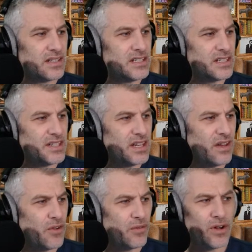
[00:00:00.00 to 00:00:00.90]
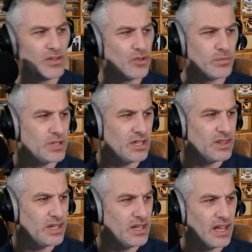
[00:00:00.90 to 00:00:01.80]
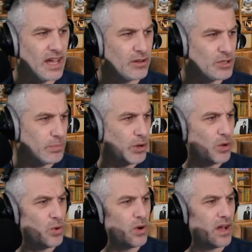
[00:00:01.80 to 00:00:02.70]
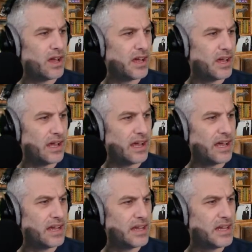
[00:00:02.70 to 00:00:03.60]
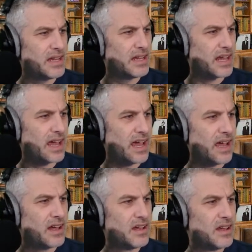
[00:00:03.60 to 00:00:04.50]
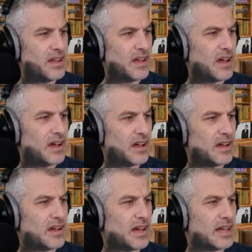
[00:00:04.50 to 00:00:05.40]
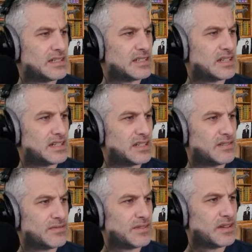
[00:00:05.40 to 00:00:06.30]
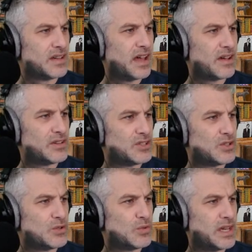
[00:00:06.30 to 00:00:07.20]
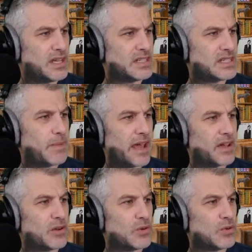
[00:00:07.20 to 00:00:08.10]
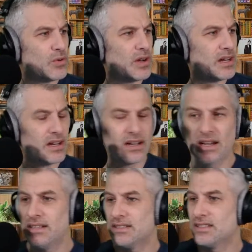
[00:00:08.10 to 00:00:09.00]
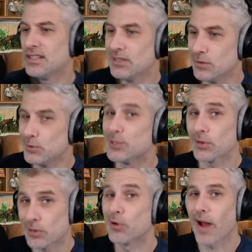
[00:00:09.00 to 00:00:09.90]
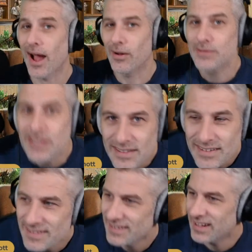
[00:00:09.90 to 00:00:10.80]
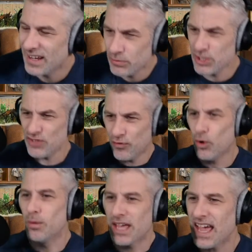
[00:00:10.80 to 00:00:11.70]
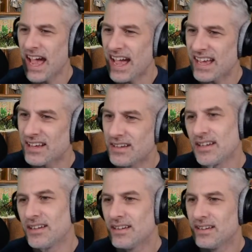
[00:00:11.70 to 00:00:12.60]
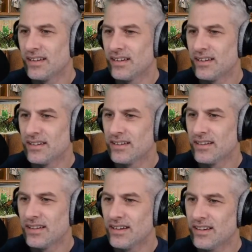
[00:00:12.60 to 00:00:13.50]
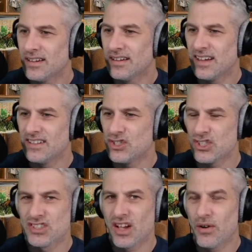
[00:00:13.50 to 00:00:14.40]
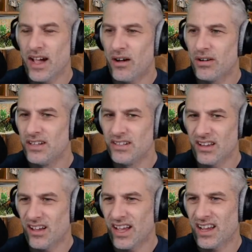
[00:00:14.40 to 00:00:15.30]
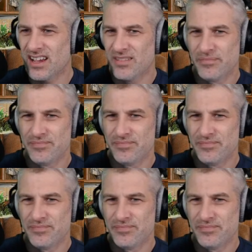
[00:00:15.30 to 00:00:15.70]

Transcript: Is it? Have, have I dropped anything? Howdy, Paul. Uh, hey, cat. Uh, hey, Steve. How you doing? Spangle uh, and the usual crowd. Yeah, we should form a gang uh, and just go out and like